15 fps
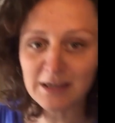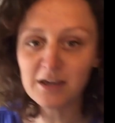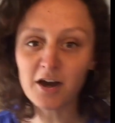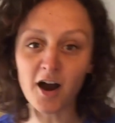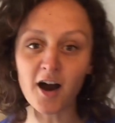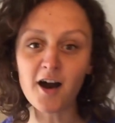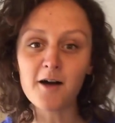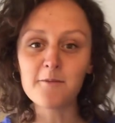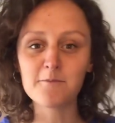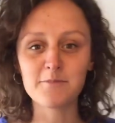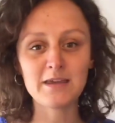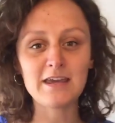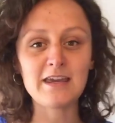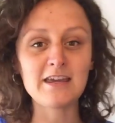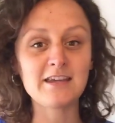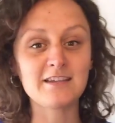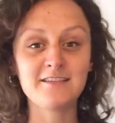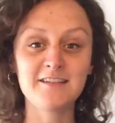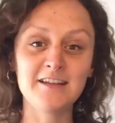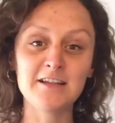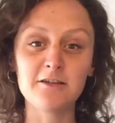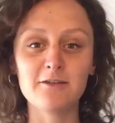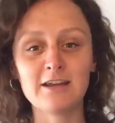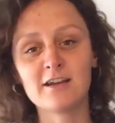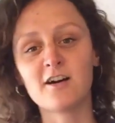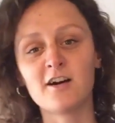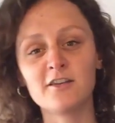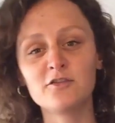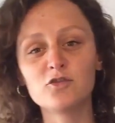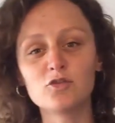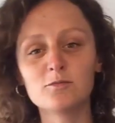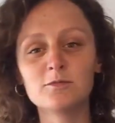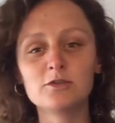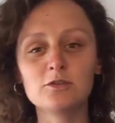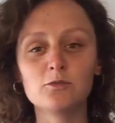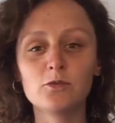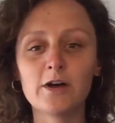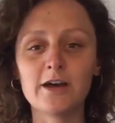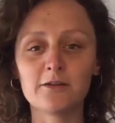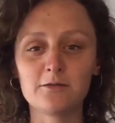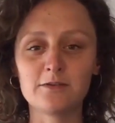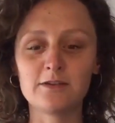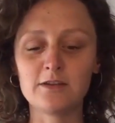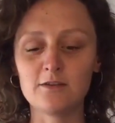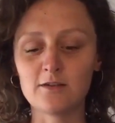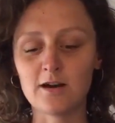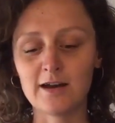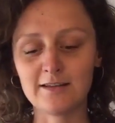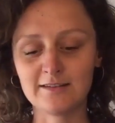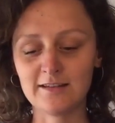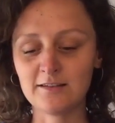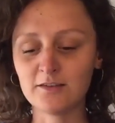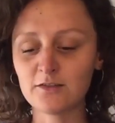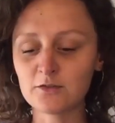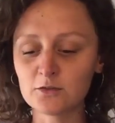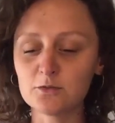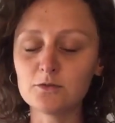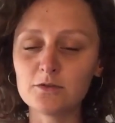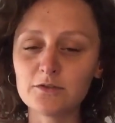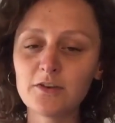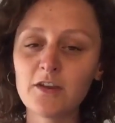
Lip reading: can't be continuing our normal work with you guys in schools,